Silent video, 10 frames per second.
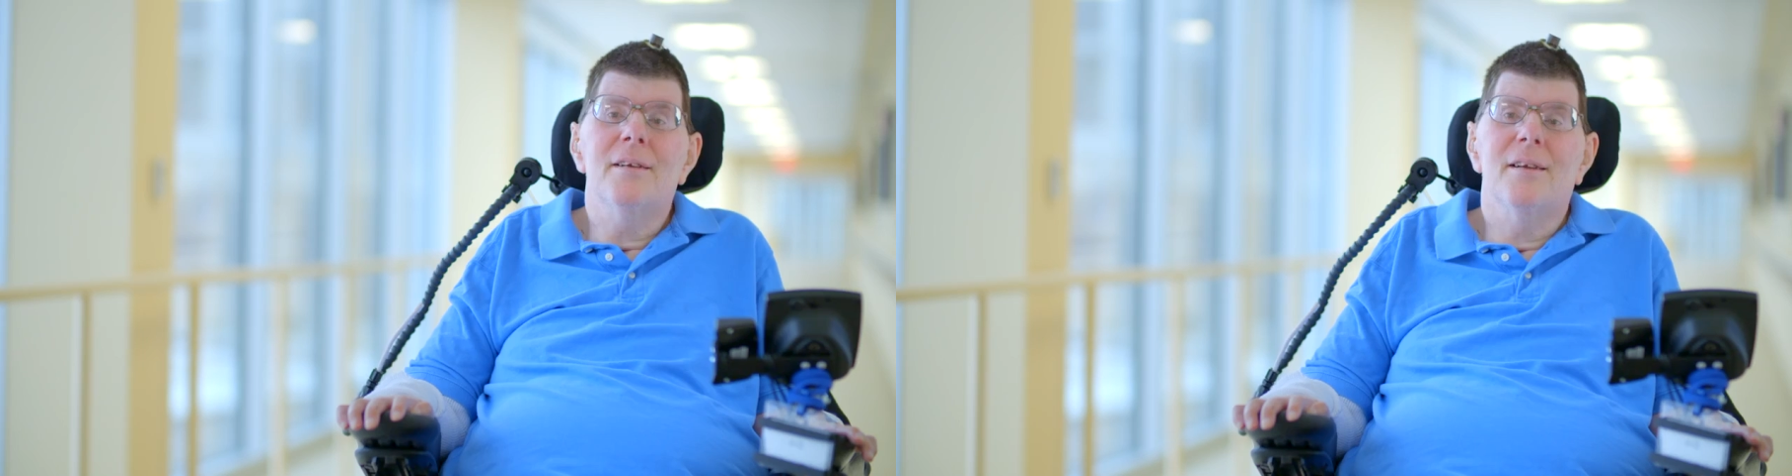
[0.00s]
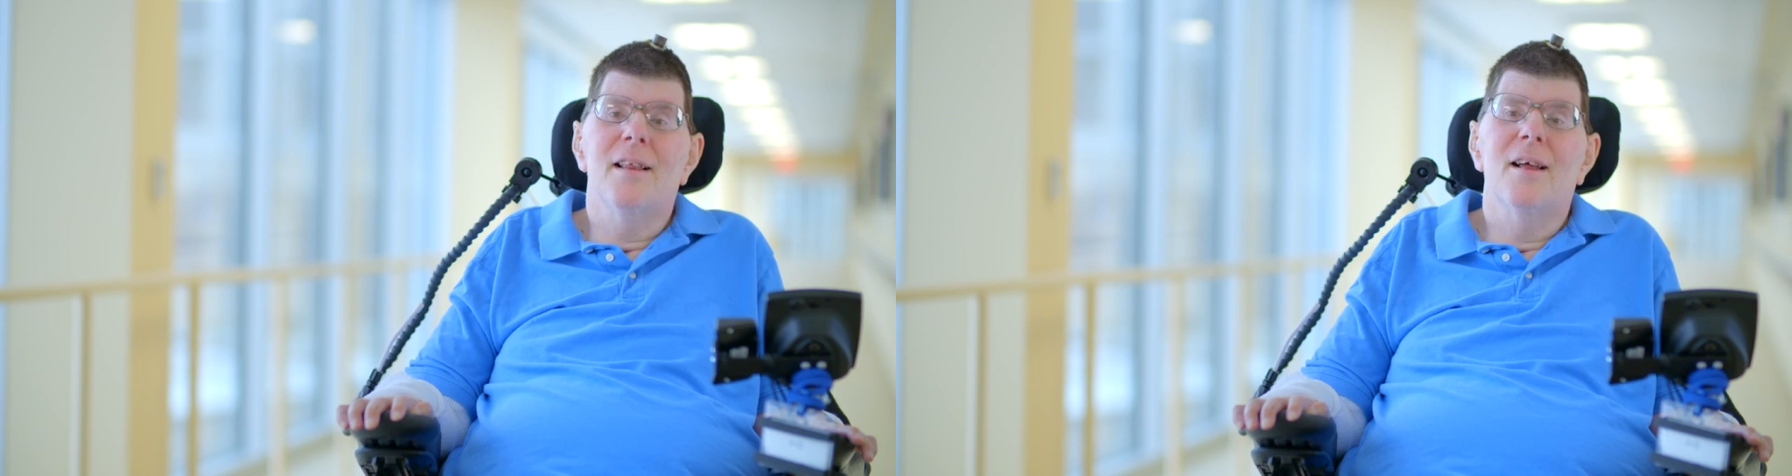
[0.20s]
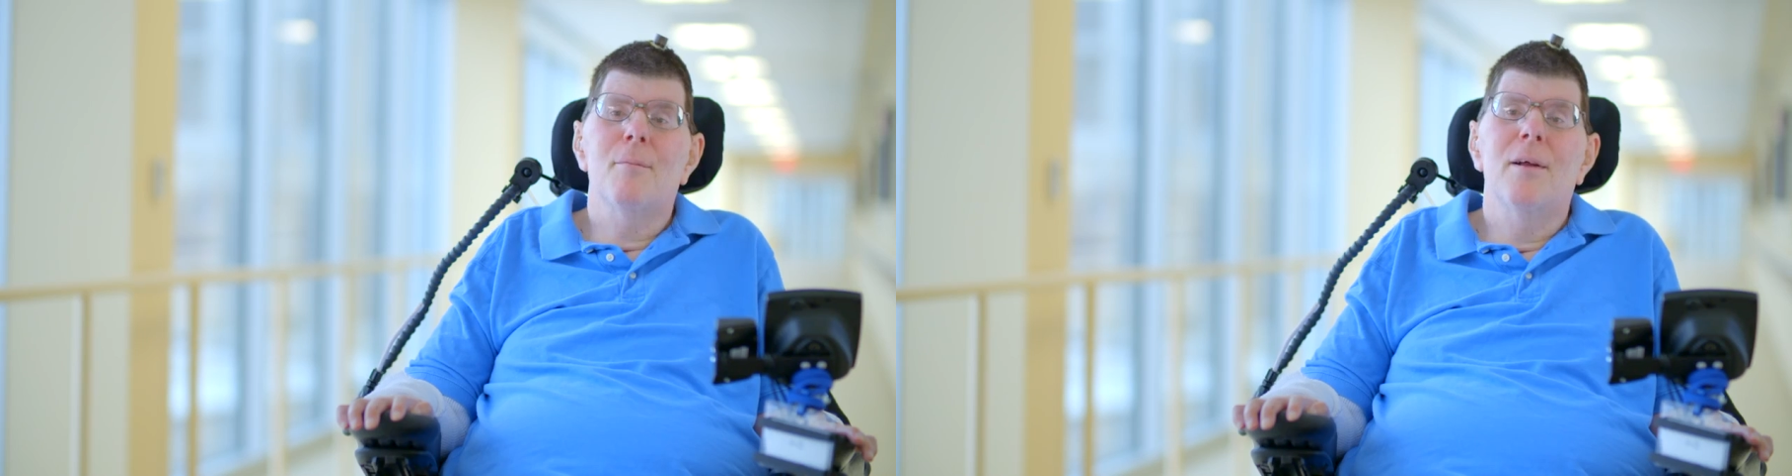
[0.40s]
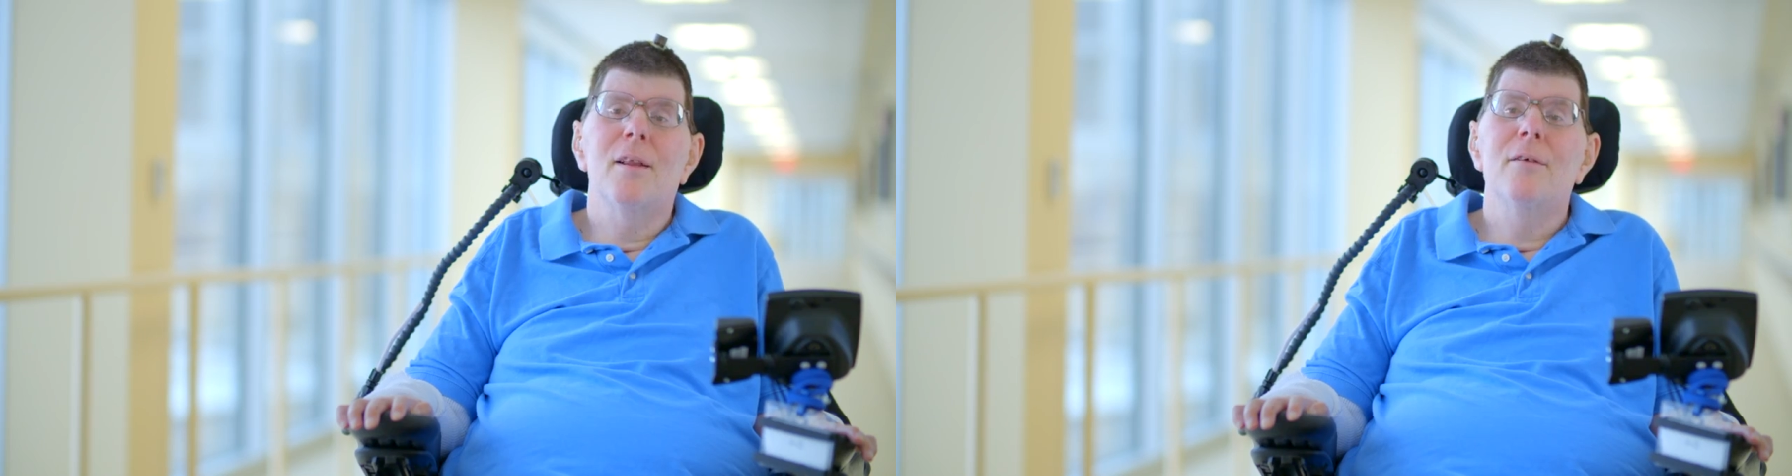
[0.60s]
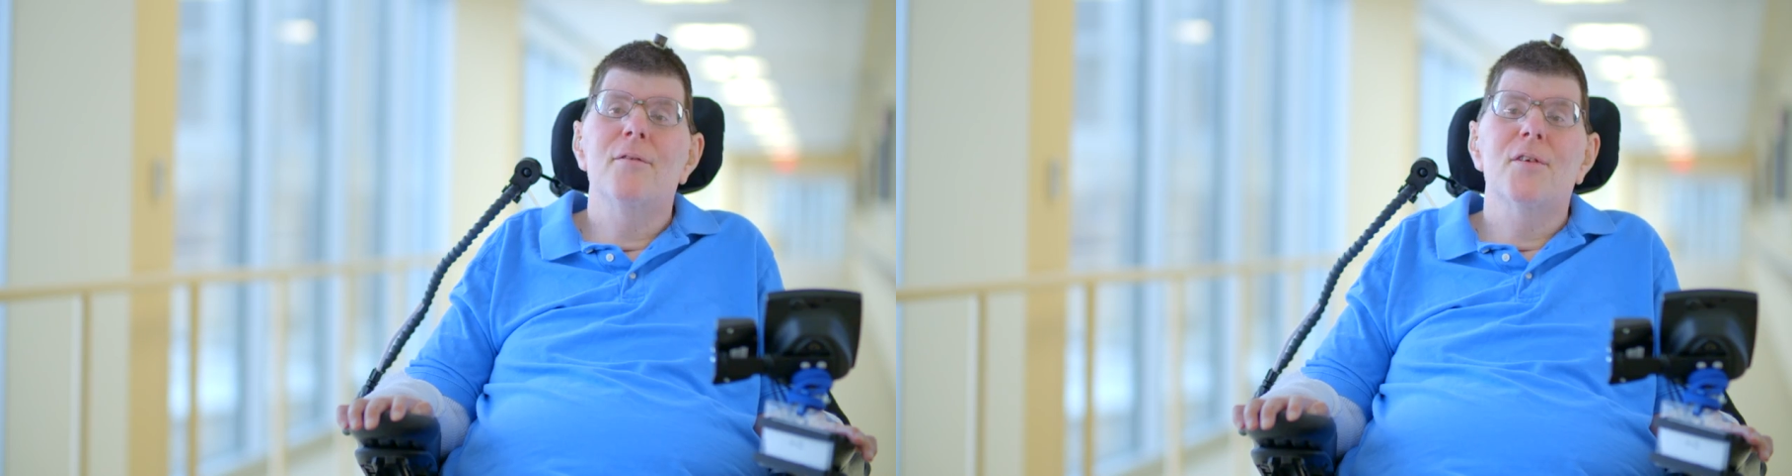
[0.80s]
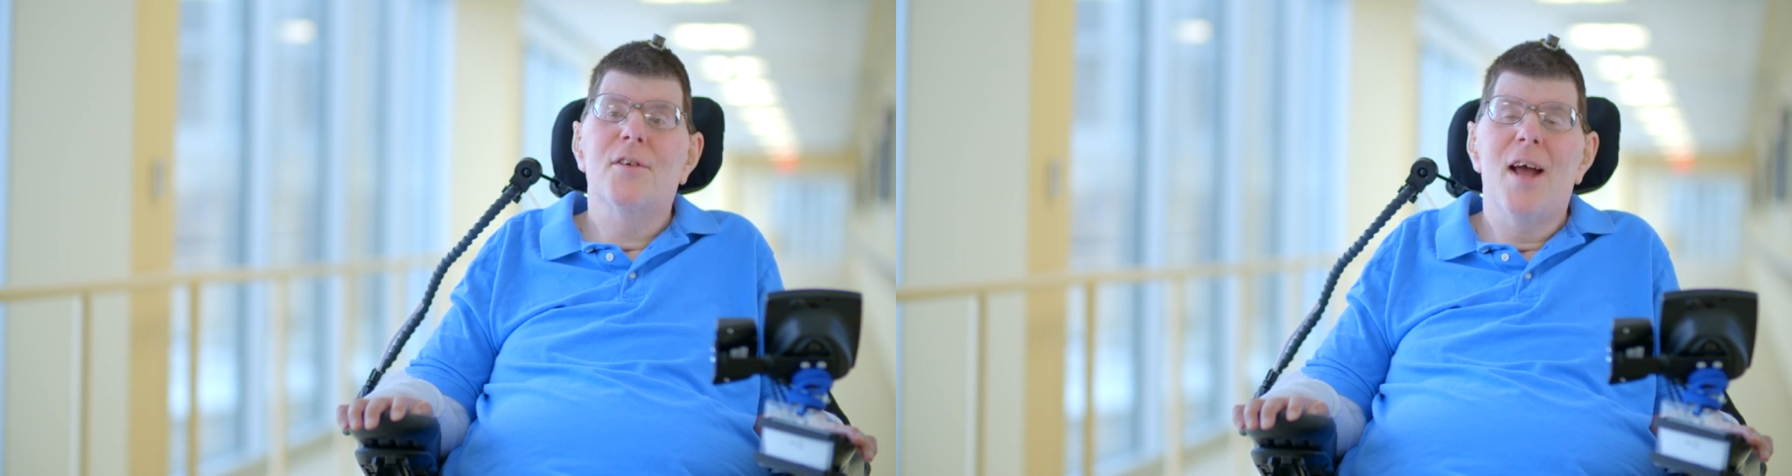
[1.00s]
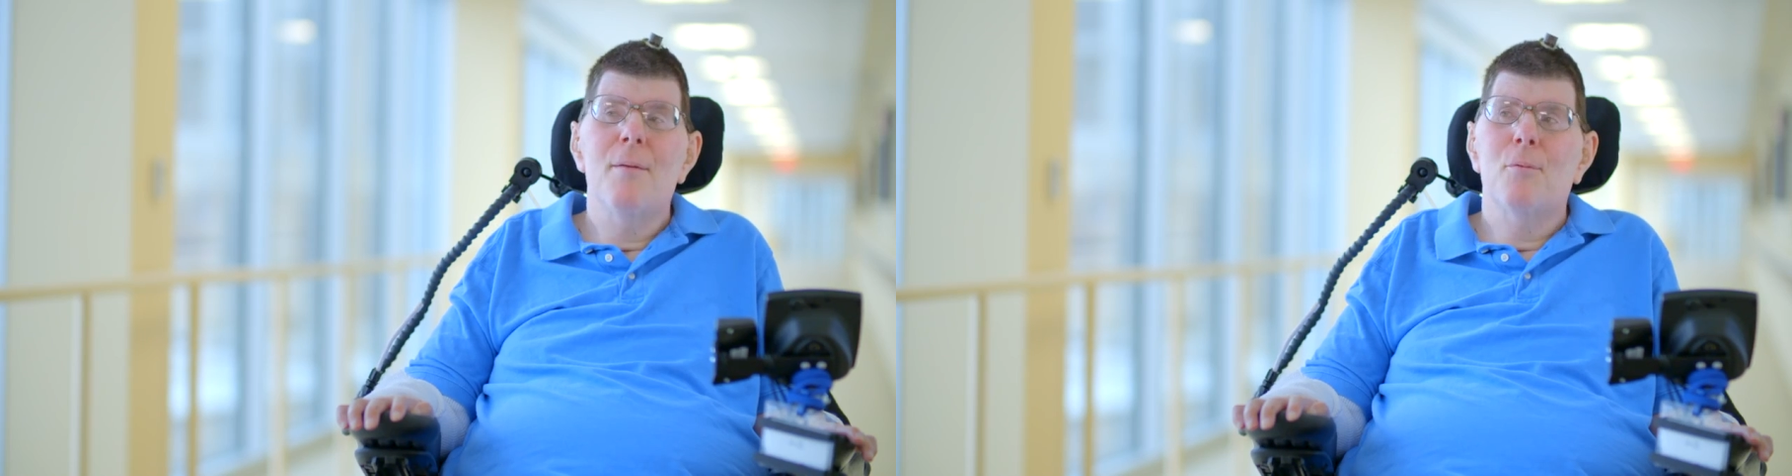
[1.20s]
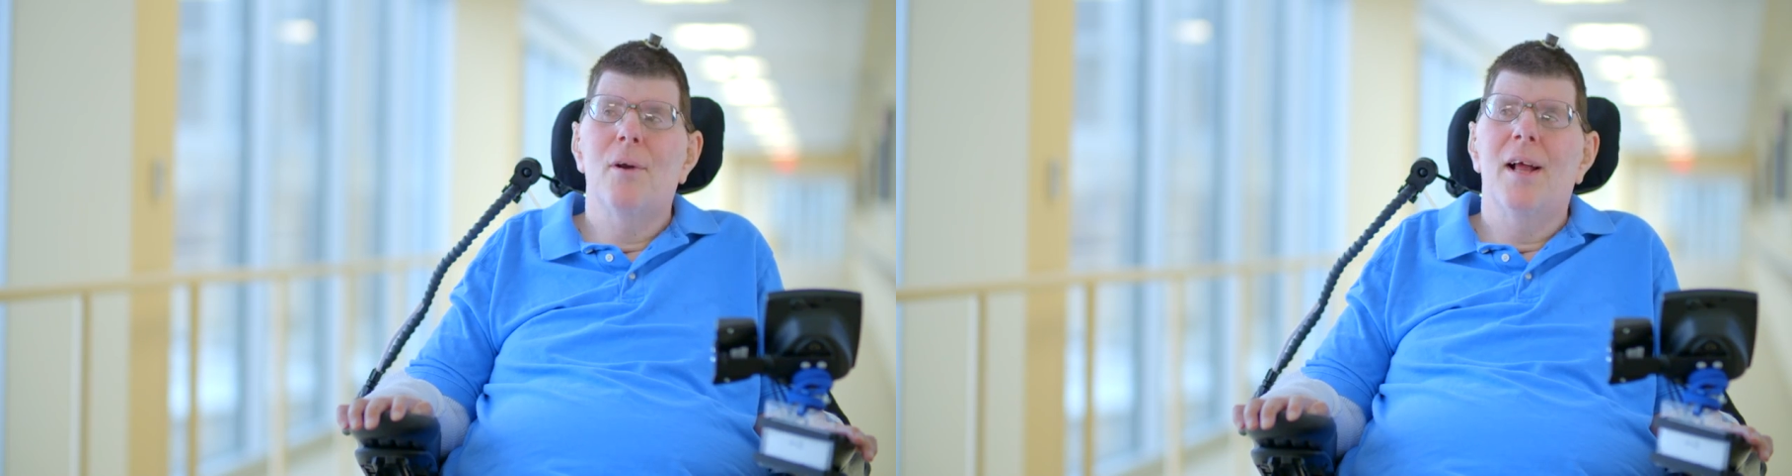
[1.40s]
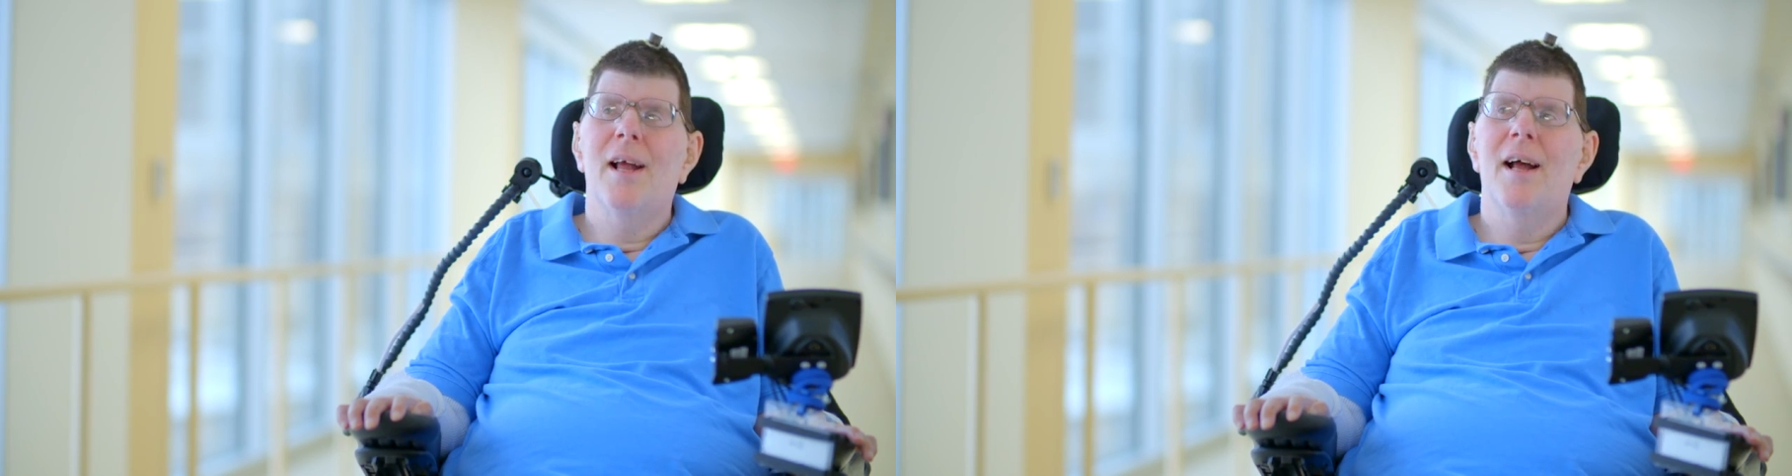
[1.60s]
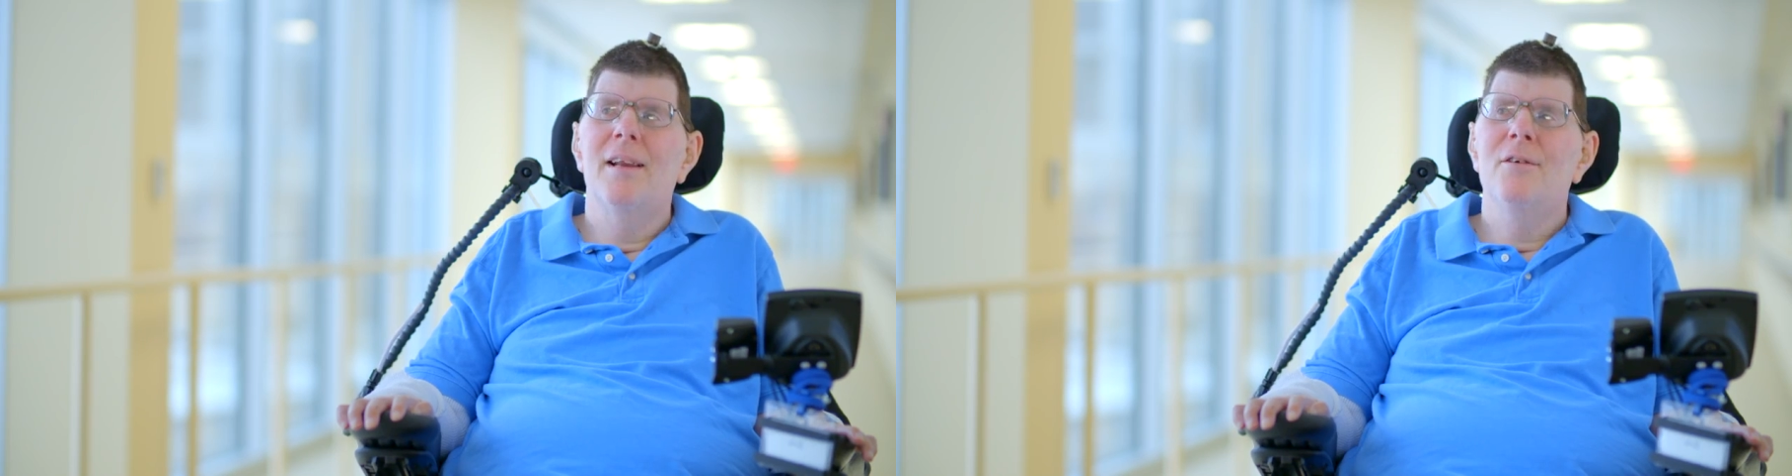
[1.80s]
it's not like my life stopped when I got